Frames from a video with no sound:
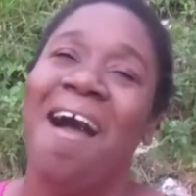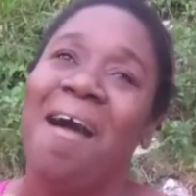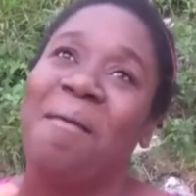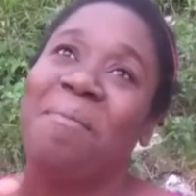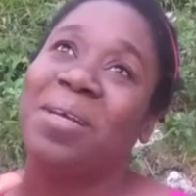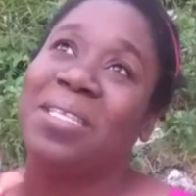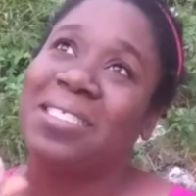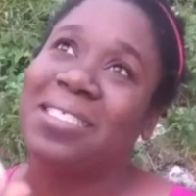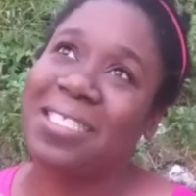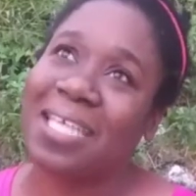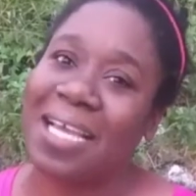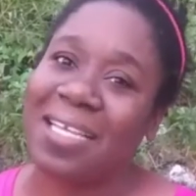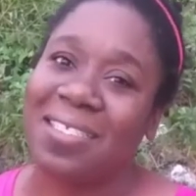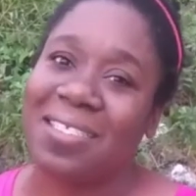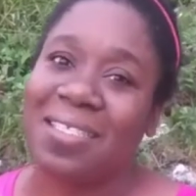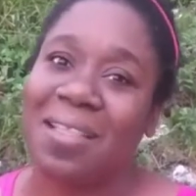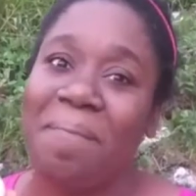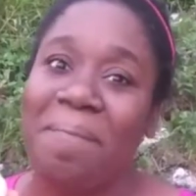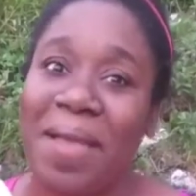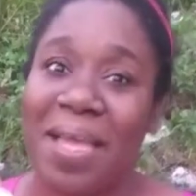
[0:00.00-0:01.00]
But yes,
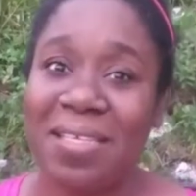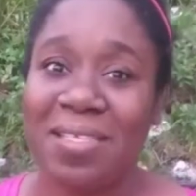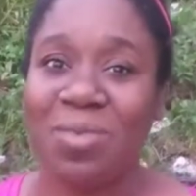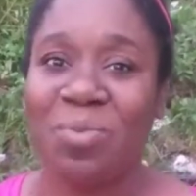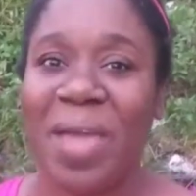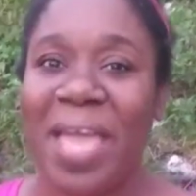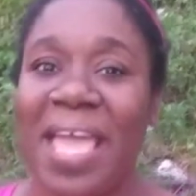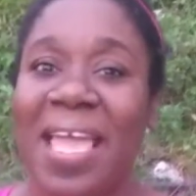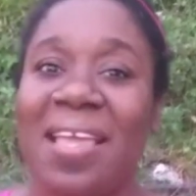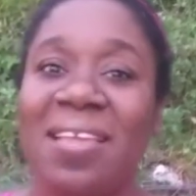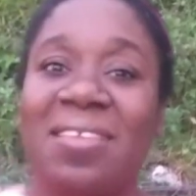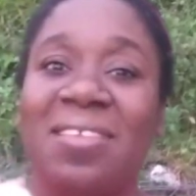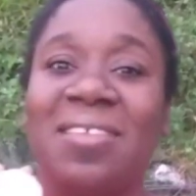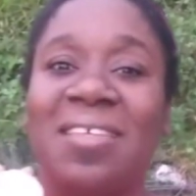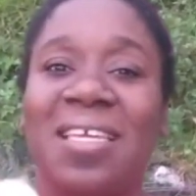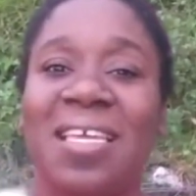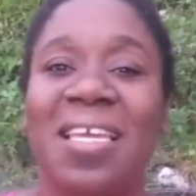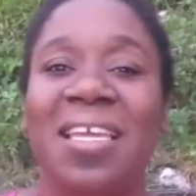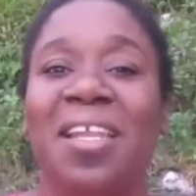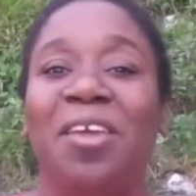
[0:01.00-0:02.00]
the best way is to
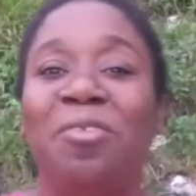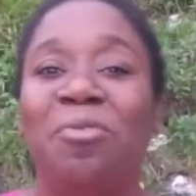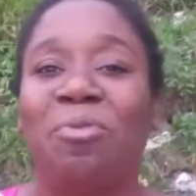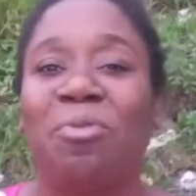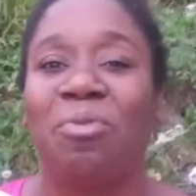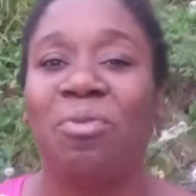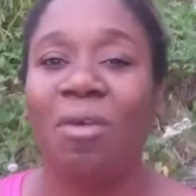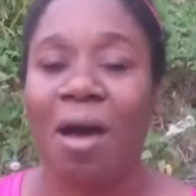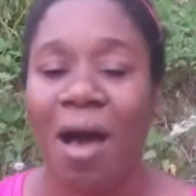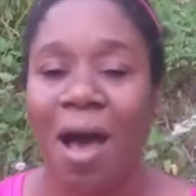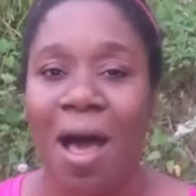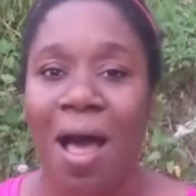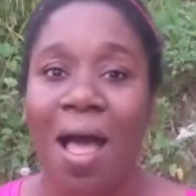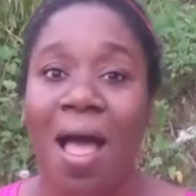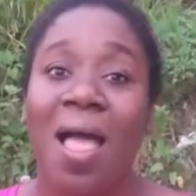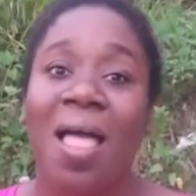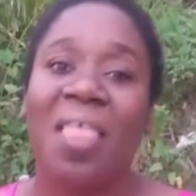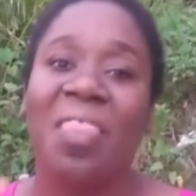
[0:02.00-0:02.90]
eat it raw.